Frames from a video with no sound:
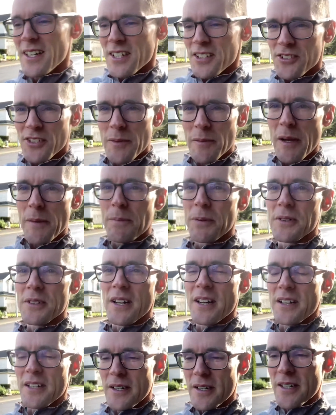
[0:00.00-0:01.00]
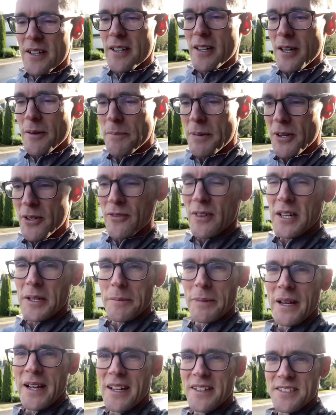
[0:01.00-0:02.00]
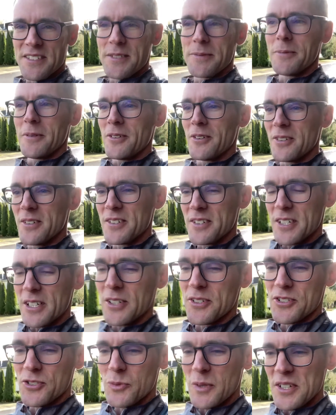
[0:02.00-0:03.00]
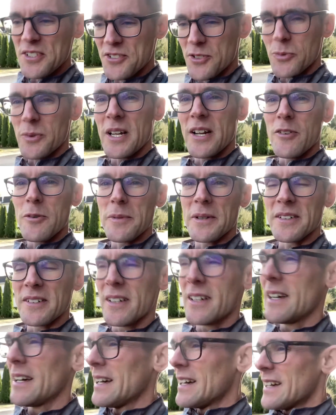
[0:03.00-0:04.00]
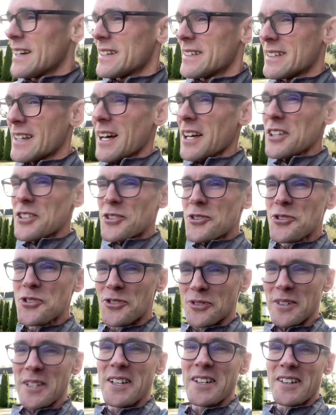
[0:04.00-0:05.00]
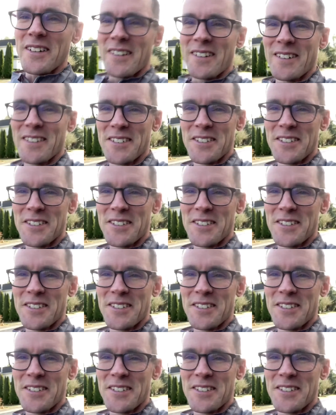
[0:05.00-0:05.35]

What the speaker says: So I might put on a pair of running pants or, you know, sweats or whatever, but not usually.